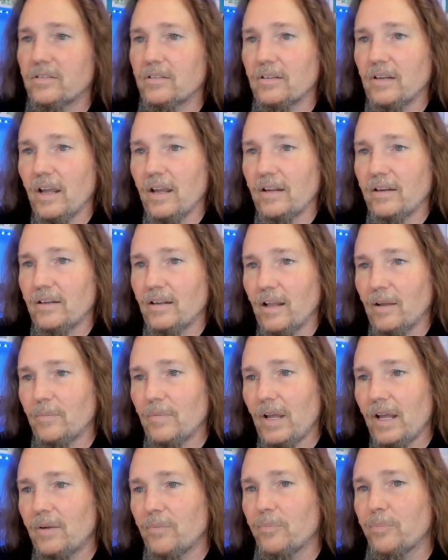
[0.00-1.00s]
not I'm
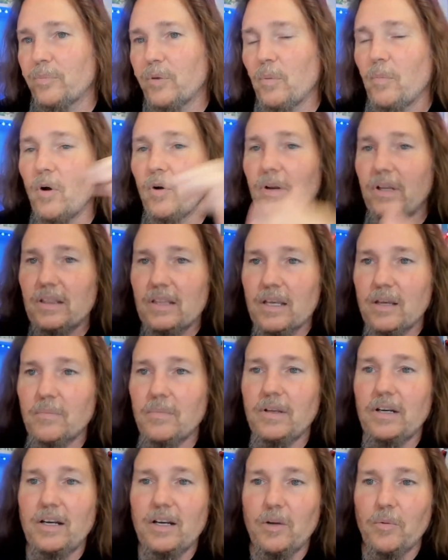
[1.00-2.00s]
not promoting them
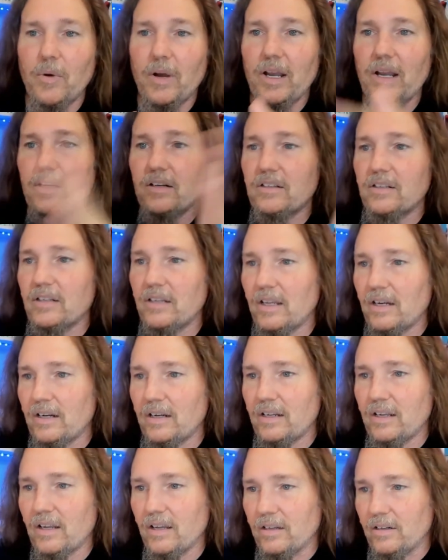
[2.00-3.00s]
in any way to get
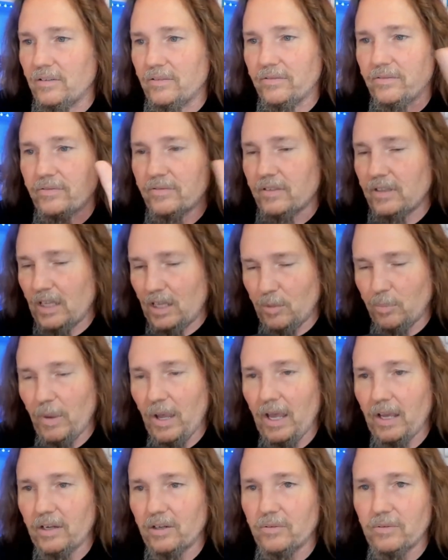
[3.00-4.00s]
any kind of
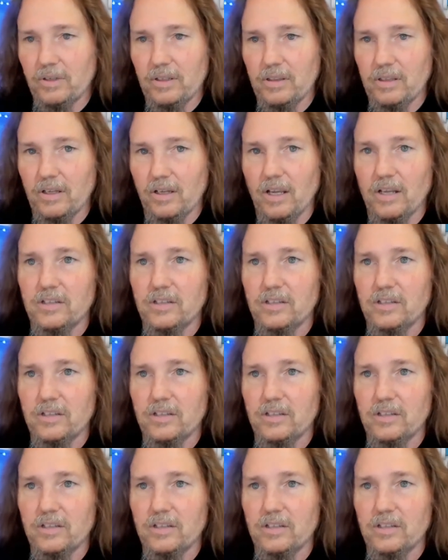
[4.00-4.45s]
kickback or anything.